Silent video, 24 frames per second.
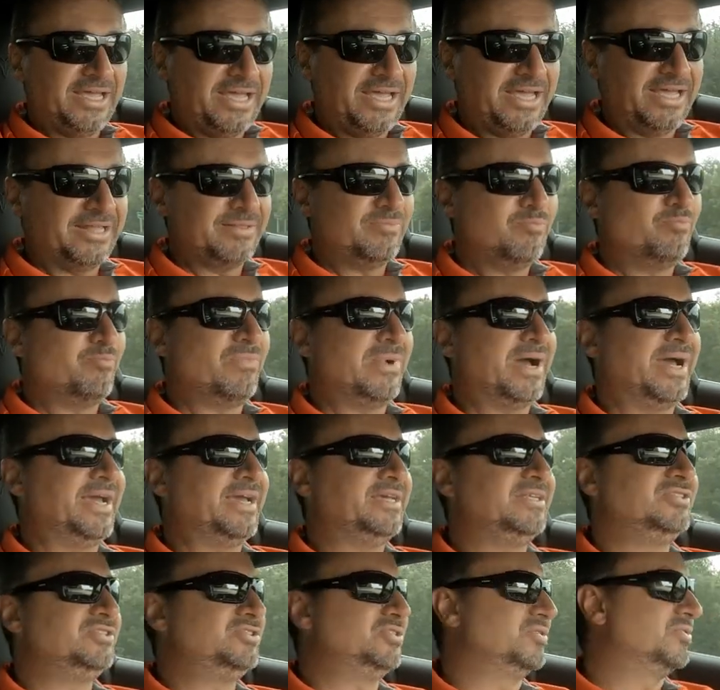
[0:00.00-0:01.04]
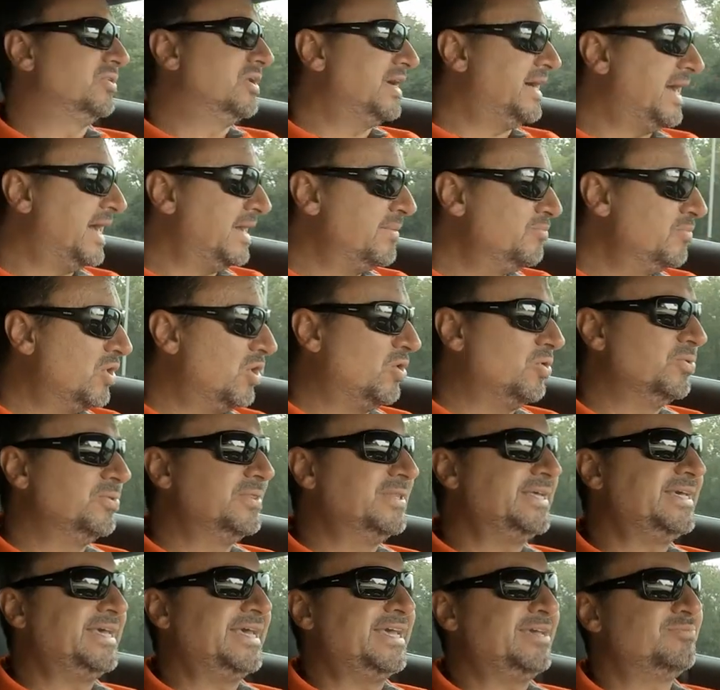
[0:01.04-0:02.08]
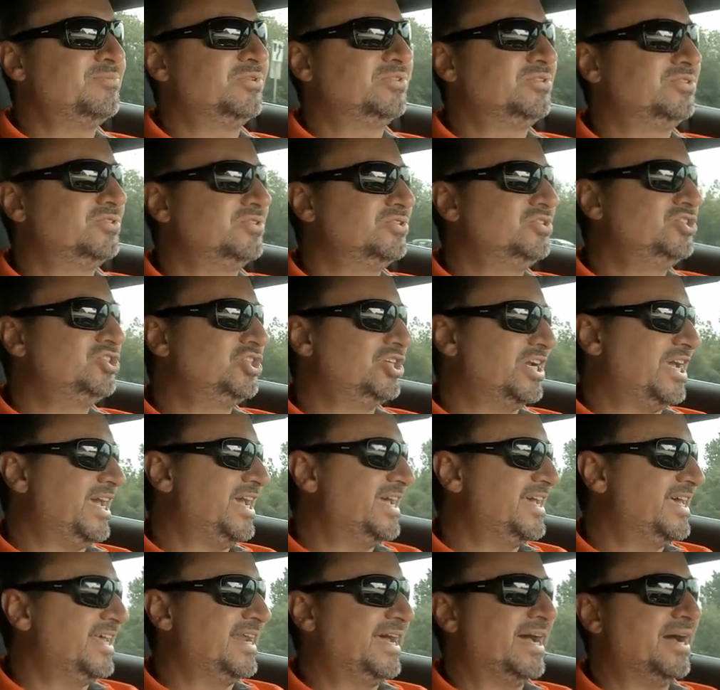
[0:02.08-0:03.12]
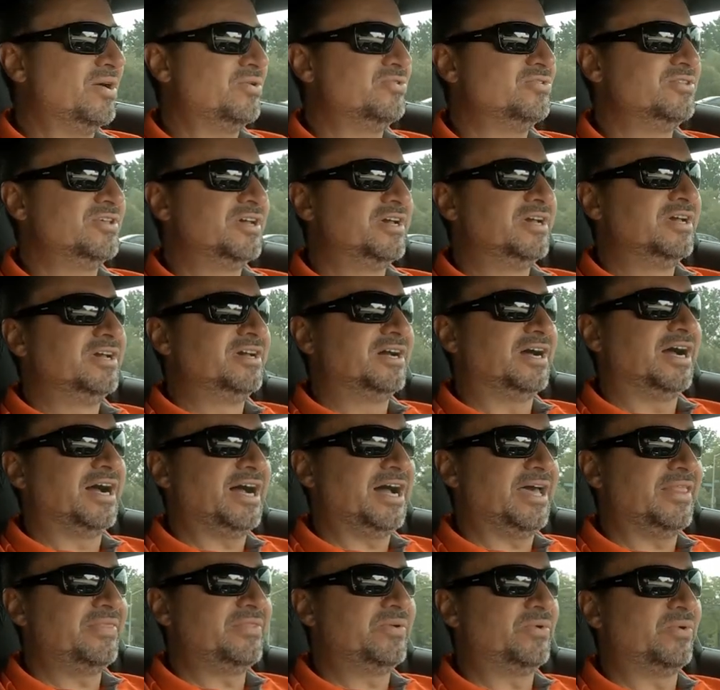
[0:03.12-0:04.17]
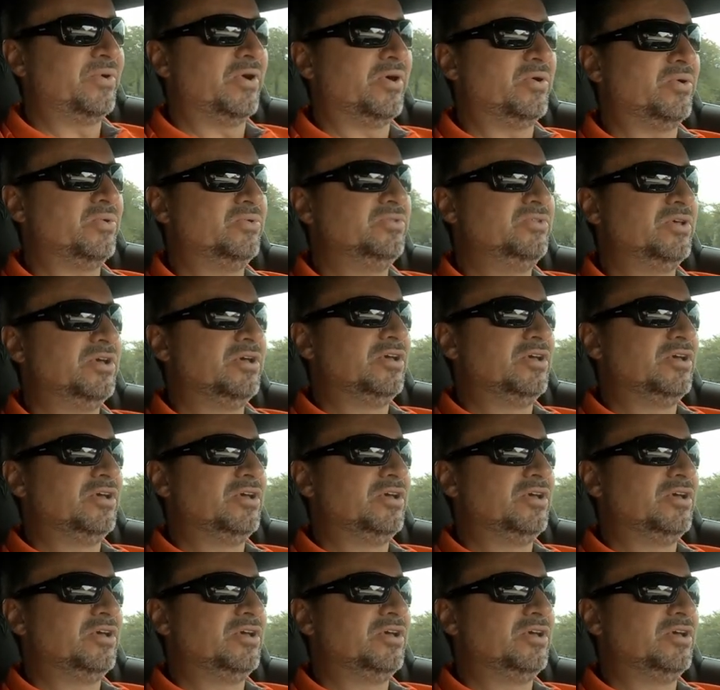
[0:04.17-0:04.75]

And mind you, I'm only able to check it out on the road